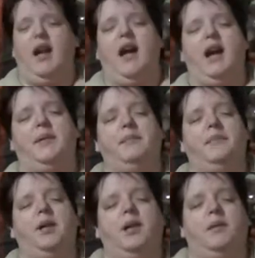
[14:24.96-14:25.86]

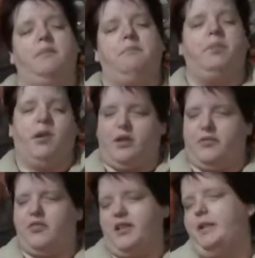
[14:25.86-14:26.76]
but I'll
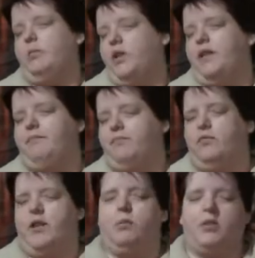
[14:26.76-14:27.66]
see when I
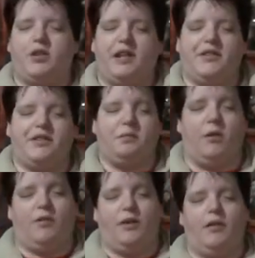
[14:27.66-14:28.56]
rewatch that
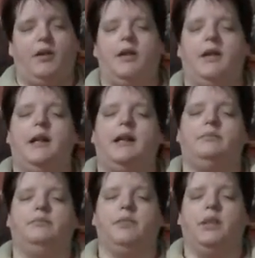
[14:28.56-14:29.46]
tomorrow.
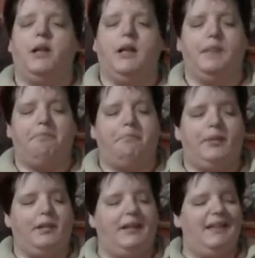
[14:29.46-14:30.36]

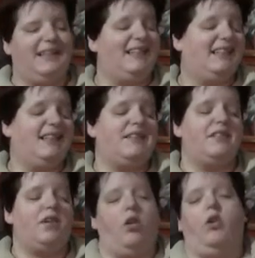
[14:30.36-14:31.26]
But this
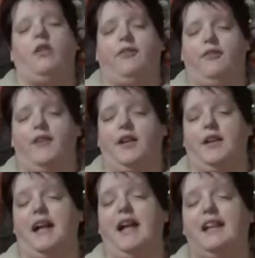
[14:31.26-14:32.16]
is a lot of
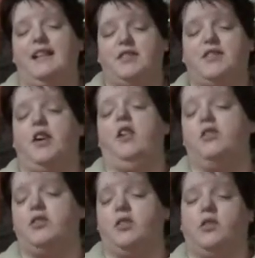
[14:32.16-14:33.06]
fun, and it
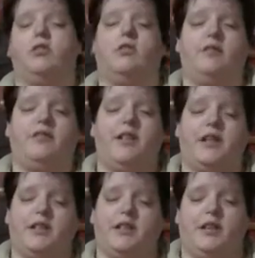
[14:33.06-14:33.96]
starts a good
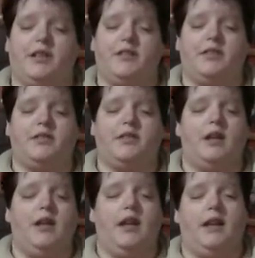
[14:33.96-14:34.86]
franchise,
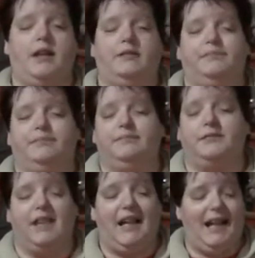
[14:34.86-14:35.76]
and
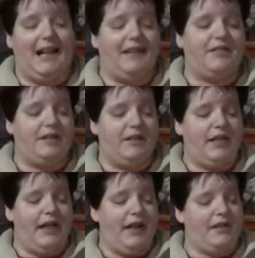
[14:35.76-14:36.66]
it's an
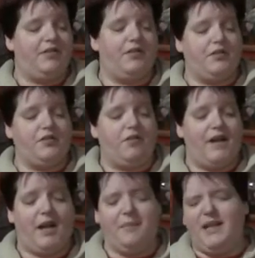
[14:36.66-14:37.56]
excellent
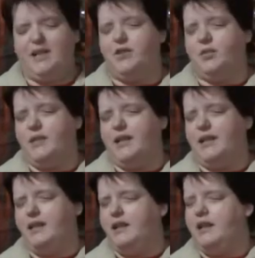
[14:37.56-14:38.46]
story. I mean, they're
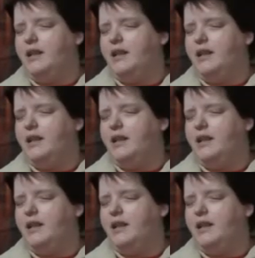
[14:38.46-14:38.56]
doing,